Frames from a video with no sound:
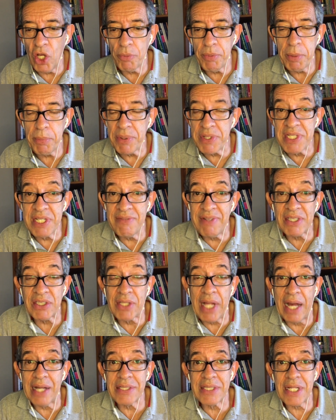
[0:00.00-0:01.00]
be perceived
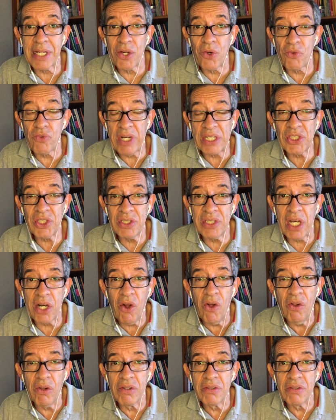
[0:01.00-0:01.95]
as a correction at all.